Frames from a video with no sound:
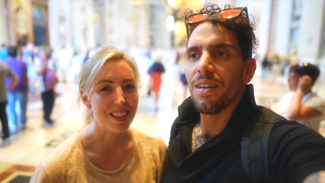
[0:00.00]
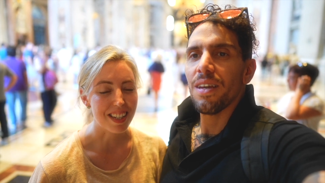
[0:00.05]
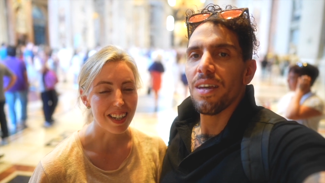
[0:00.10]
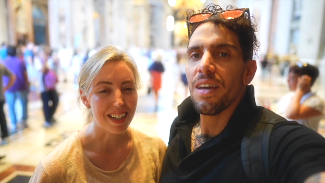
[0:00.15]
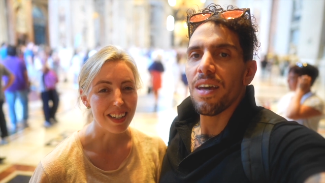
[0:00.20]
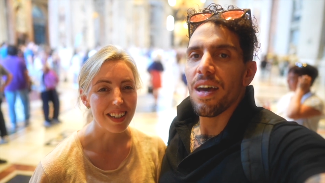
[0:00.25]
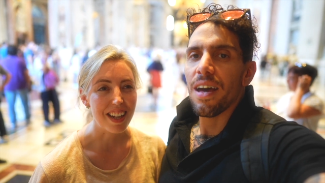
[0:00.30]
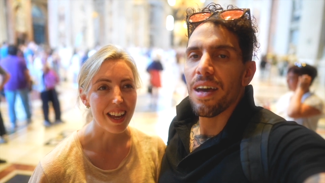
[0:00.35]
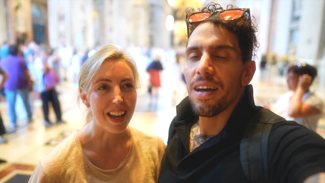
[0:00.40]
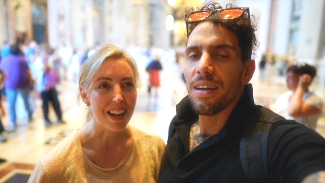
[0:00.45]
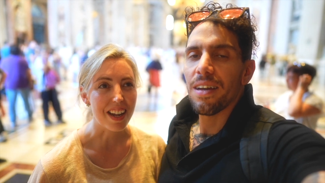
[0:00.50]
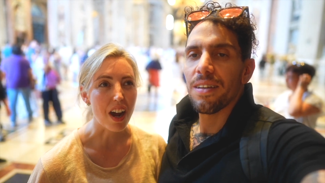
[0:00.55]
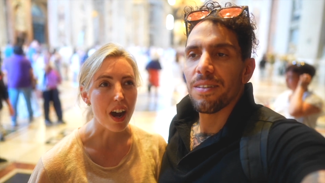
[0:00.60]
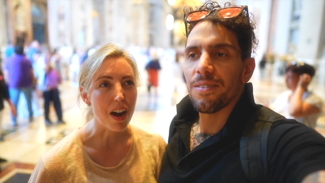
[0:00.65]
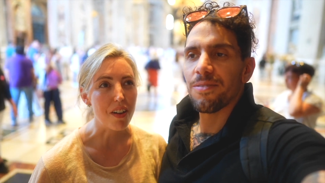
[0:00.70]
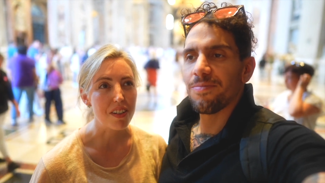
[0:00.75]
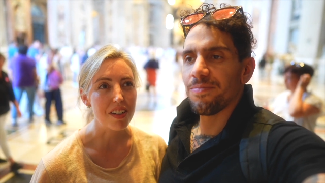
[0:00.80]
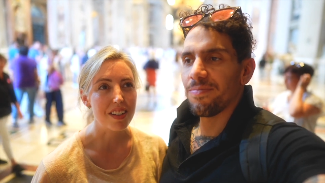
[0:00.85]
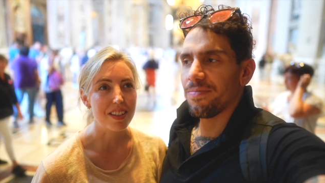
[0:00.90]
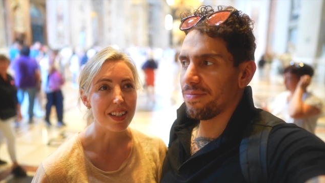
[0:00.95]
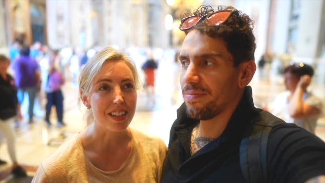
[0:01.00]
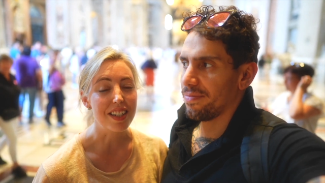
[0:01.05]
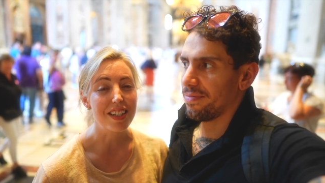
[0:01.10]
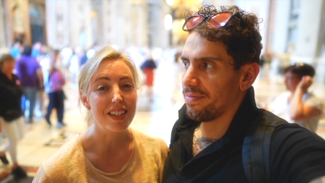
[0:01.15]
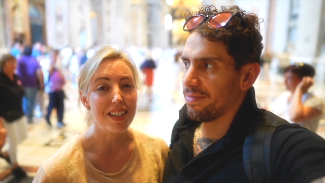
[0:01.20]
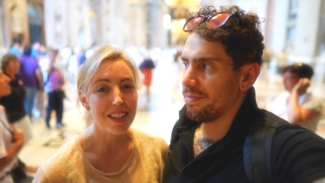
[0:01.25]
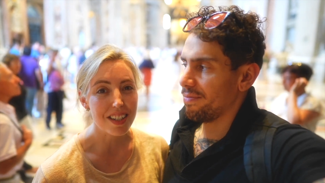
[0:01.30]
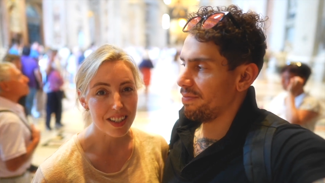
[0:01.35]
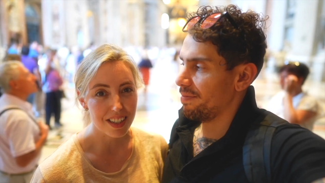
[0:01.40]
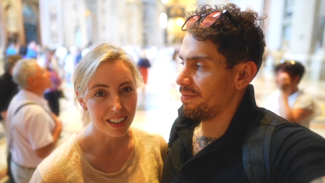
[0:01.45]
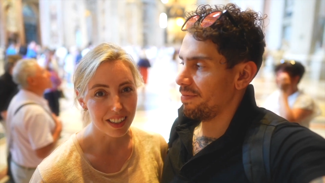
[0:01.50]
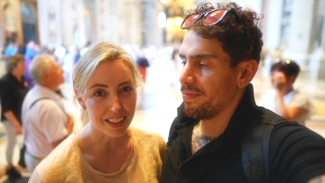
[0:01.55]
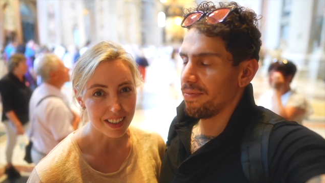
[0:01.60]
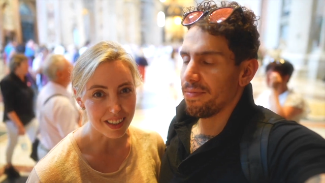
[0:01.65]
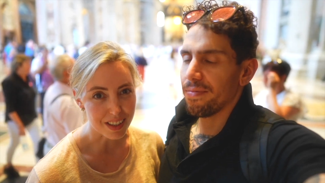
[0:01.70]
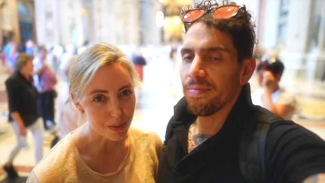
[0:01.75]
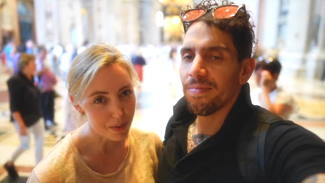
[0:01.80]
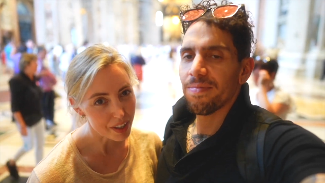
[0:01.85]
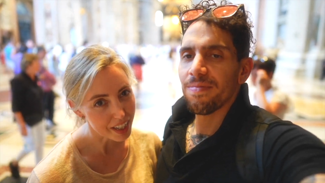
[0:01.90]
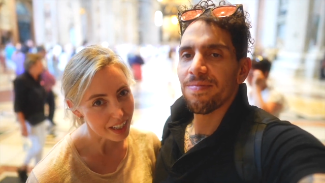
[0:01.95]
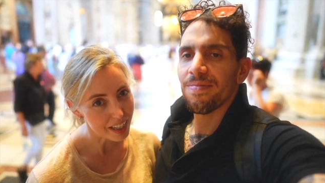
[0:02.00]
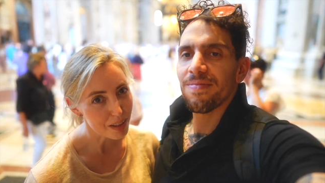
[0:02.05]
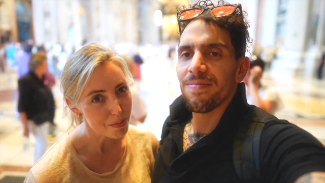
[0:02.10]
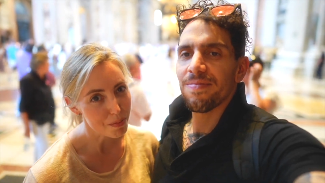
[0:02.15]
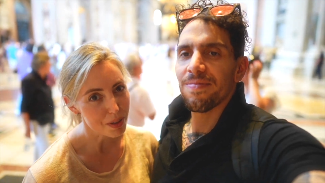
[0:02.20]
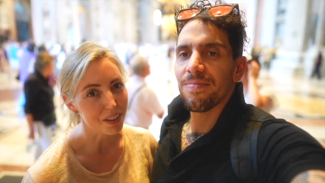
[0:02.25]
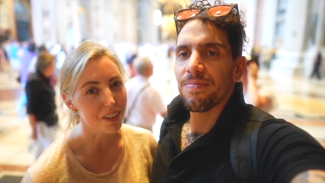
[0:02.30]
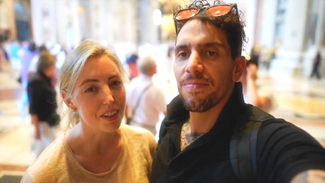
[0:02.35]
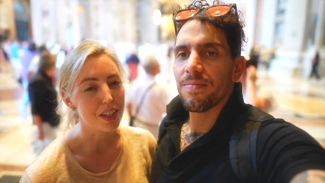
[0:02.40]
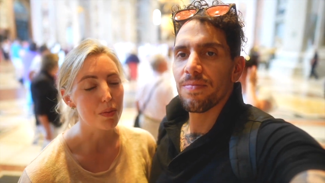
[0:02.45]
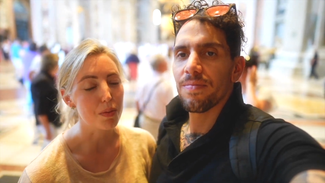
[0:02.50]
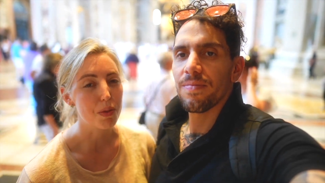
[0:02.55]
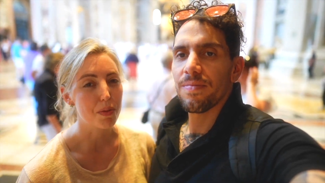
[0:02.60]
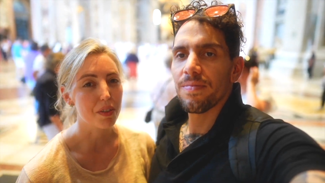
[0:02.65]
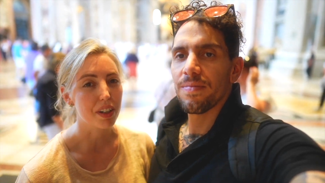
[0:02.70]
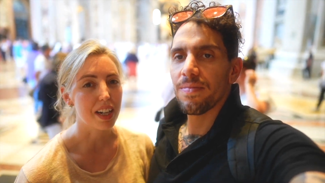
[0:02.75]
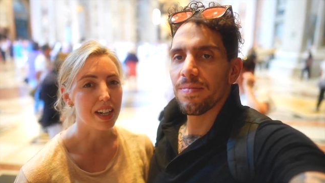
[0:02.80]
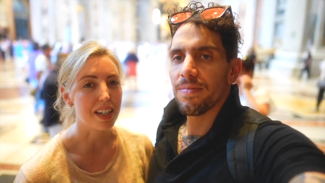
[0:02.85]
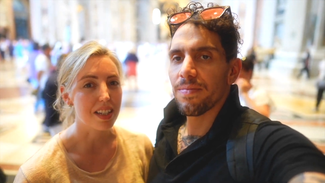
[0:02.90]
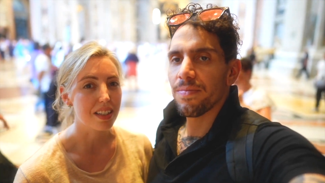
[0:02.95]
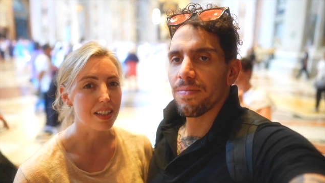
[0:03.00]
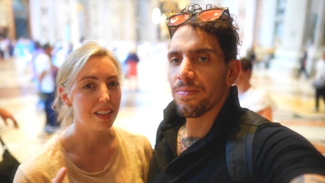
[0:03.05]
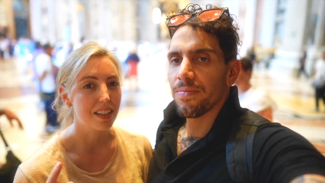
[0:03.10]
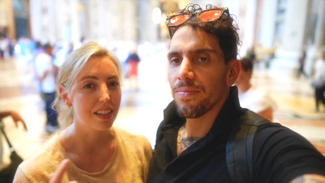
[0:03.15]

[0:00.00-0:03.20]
Speaker 1: sun, and I was additionally sweating because we realised